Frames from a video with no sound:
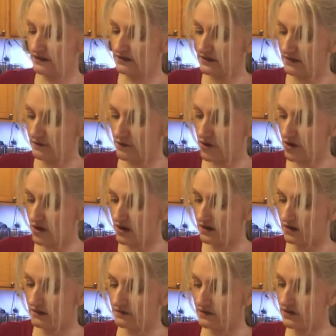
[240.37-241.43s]
to the
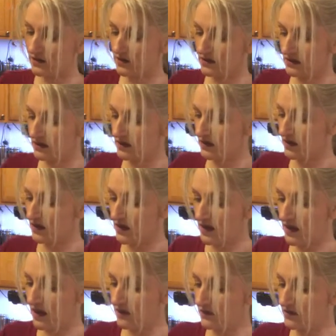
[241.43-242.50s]
bottom.
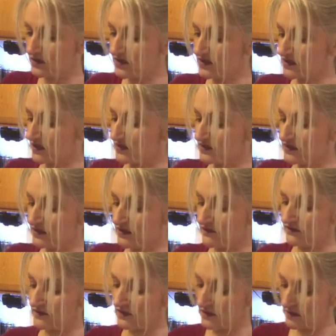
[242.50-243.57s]
And then we're just gonna start
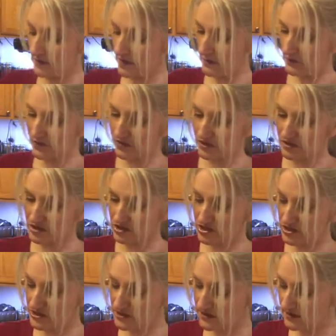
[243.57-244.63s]
filling them up with our
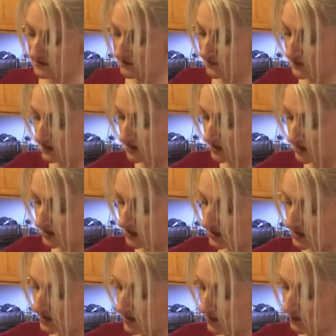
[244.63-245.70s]
cheese filling,
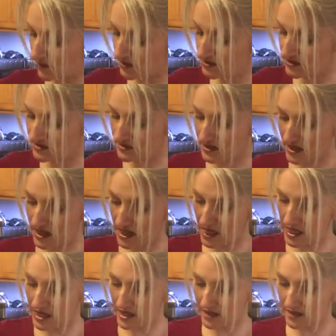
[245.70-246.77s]
and we're just gonna
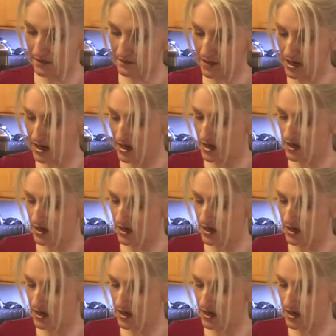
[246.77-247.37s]
land them